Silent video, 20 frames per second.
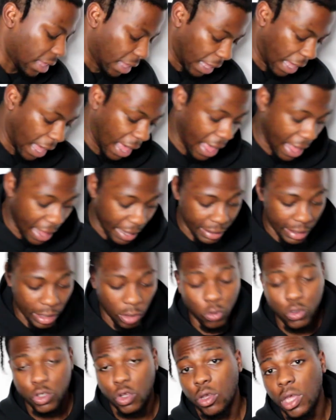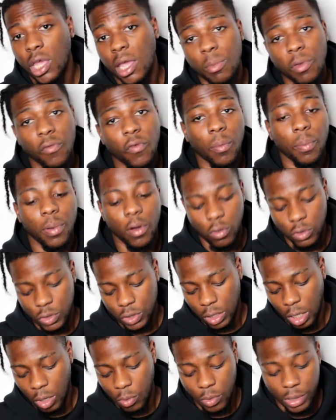And it also came with a
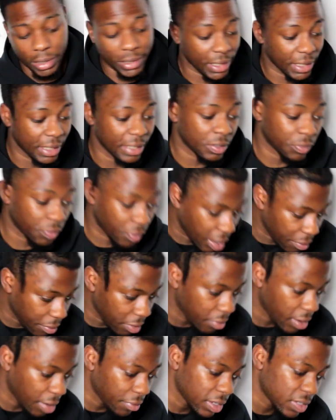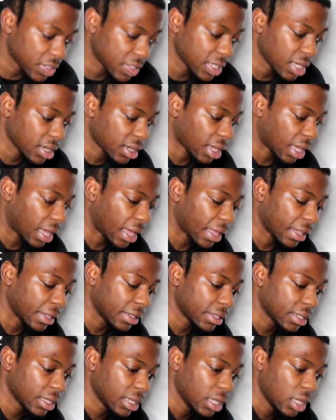poster which is very, very sick, and